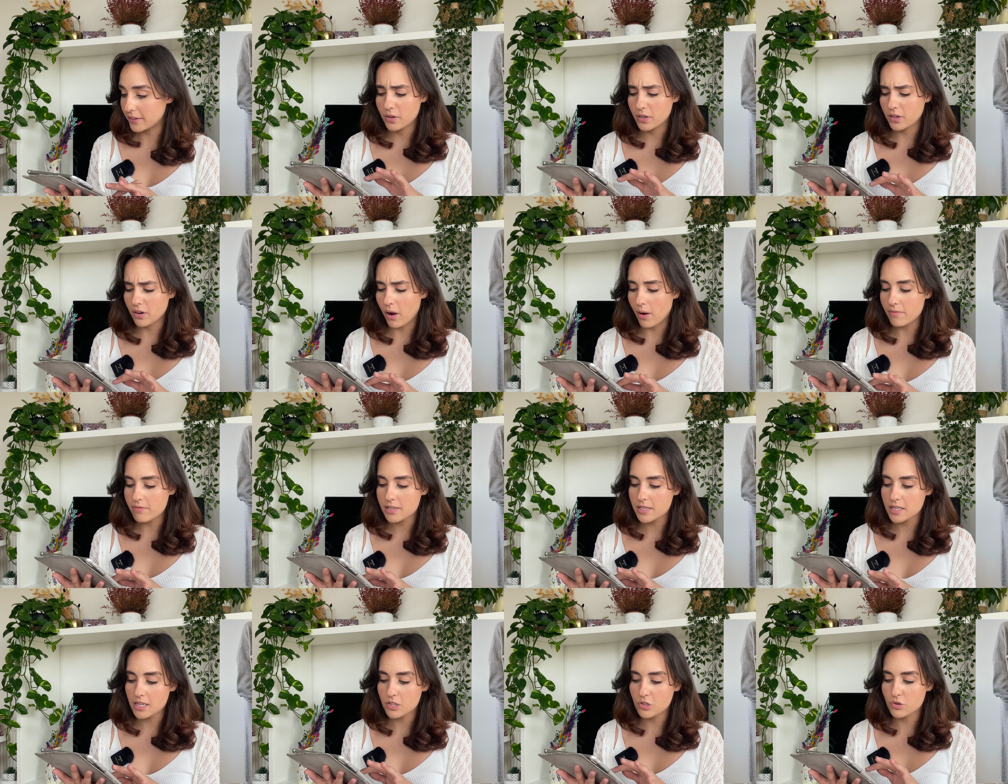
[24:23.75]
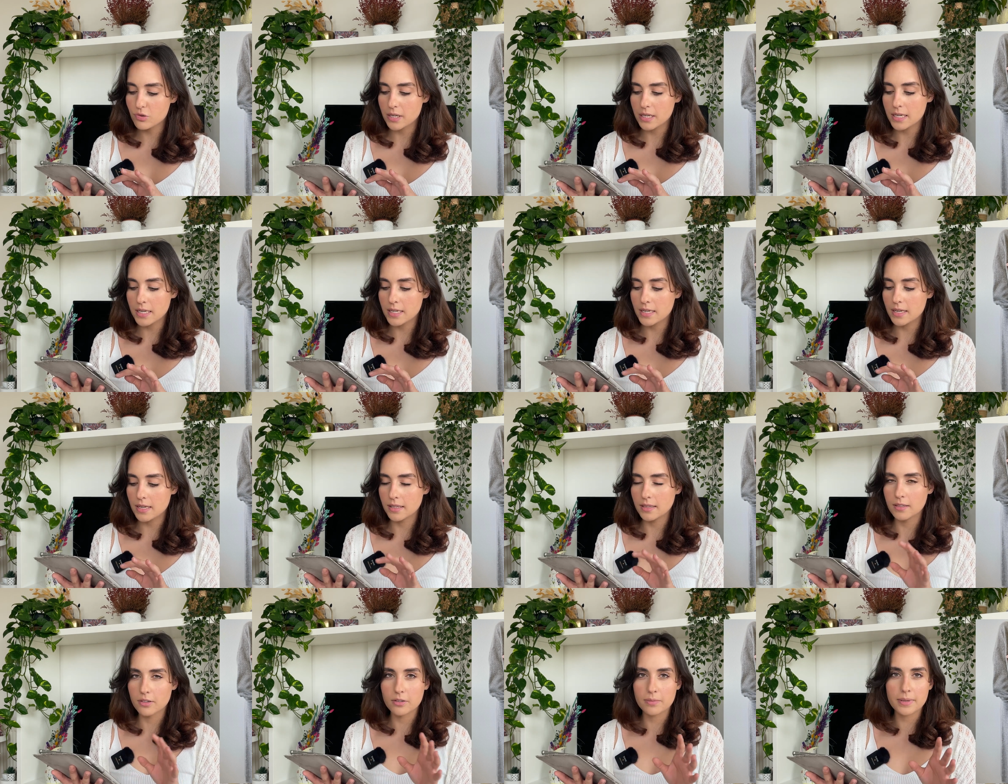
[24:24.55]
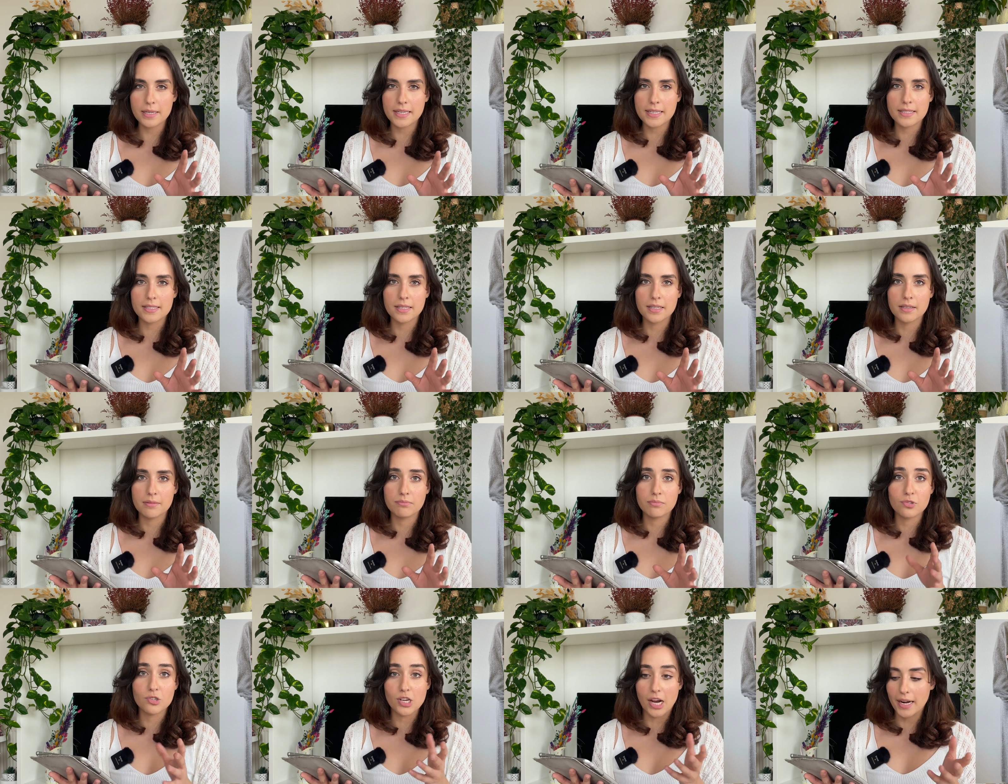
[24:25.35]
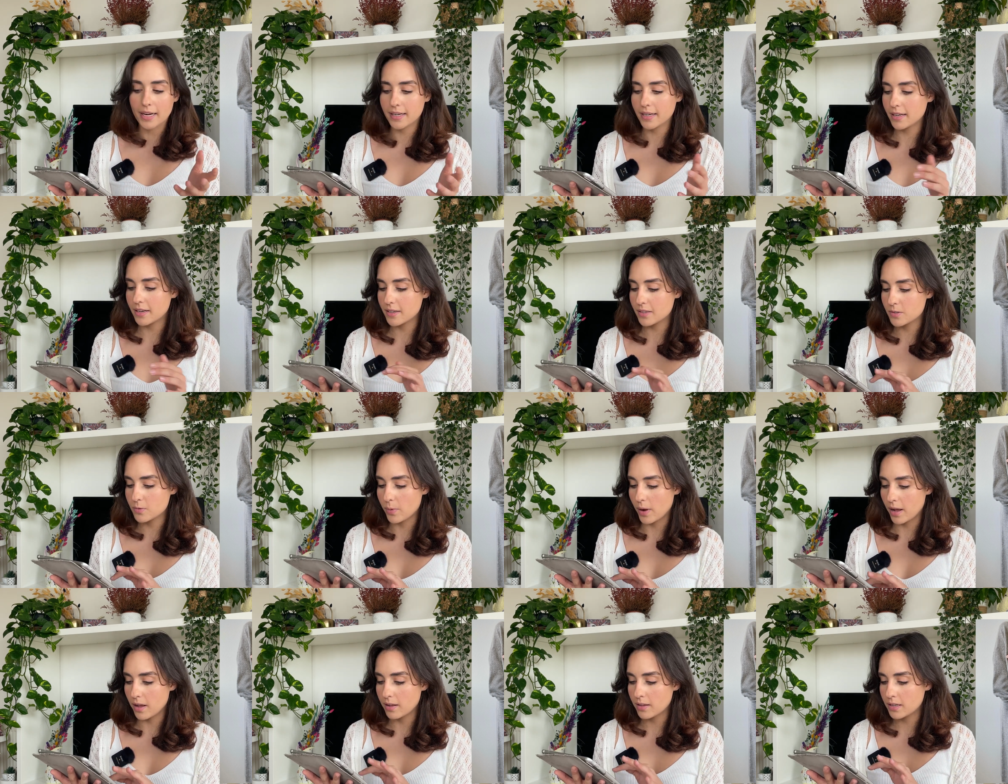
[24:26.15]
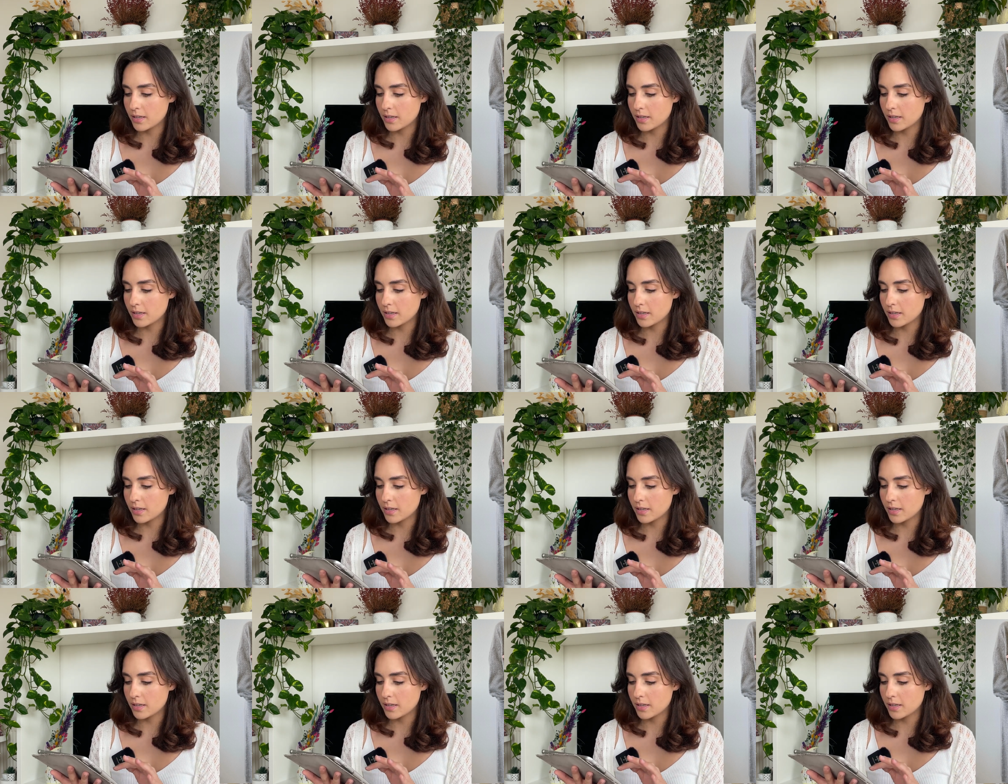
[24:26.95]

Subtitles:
You can obviously treat it a little bit as a jacket as well.